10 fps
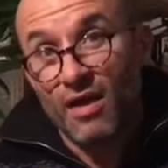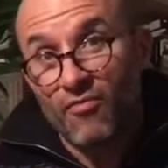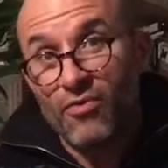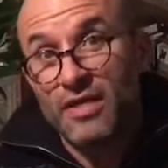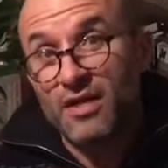
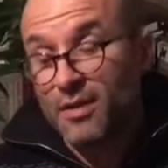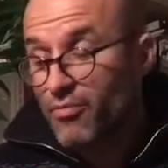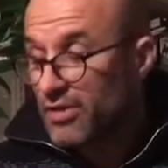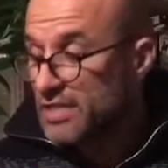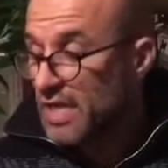I've already done a
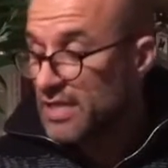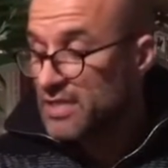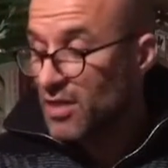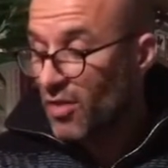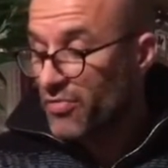
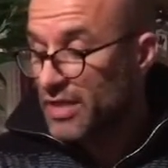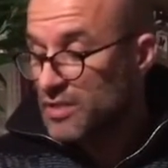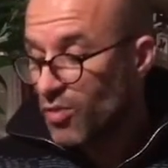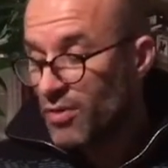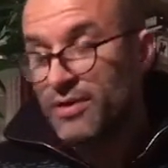pre-test on
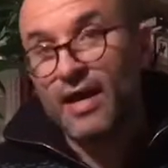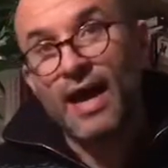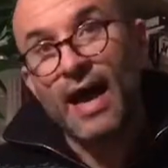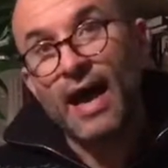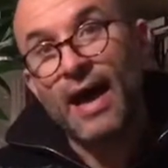this one,
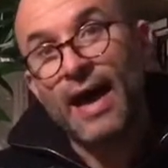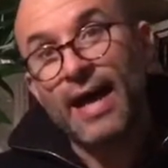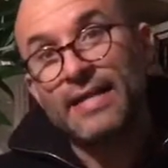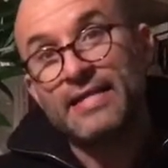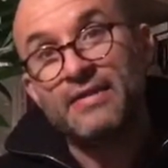
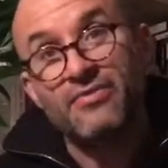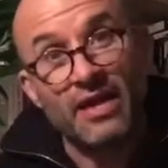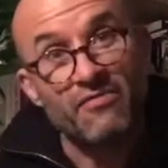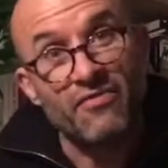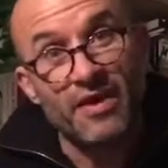and
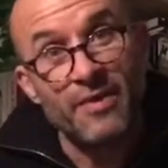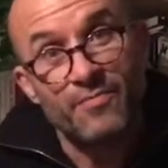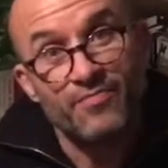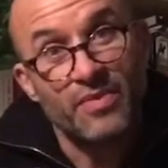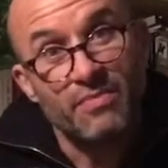thankfully,
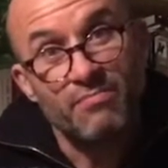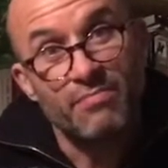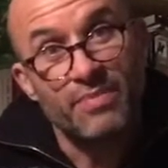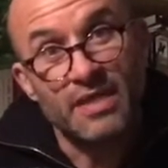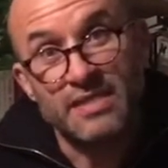
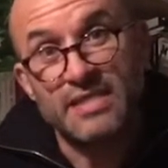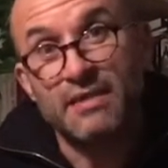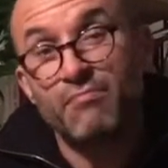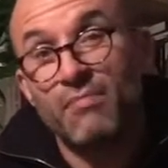because it's a